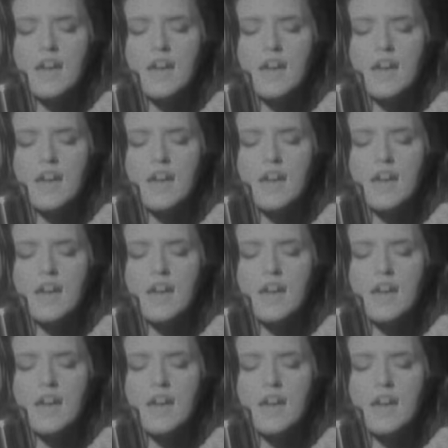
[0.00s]

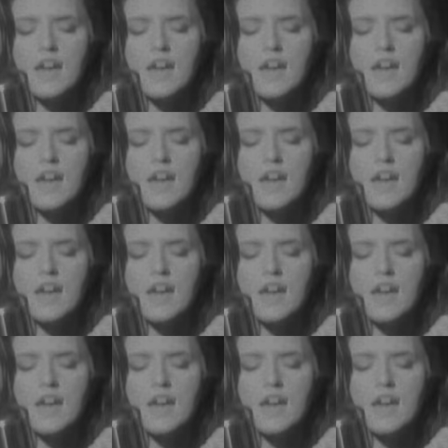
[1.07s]

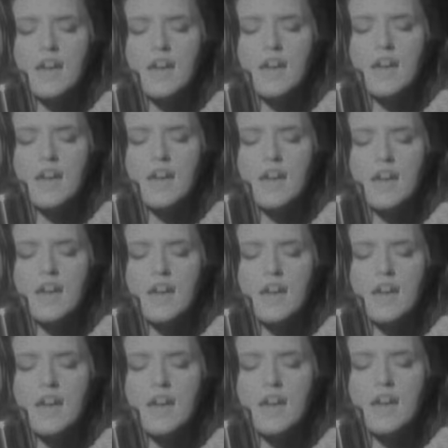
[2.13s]

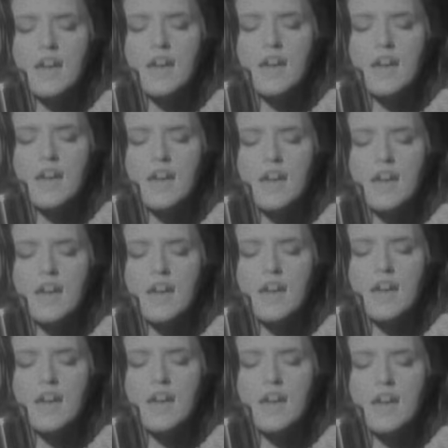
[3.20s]

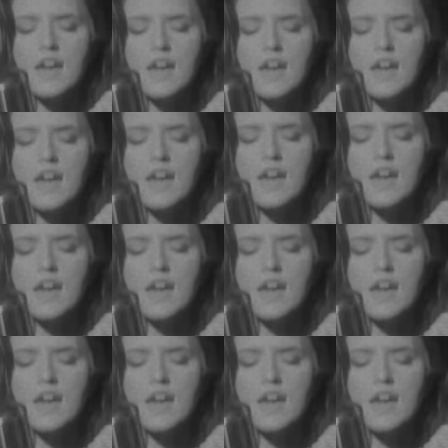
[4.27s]
(not speaking)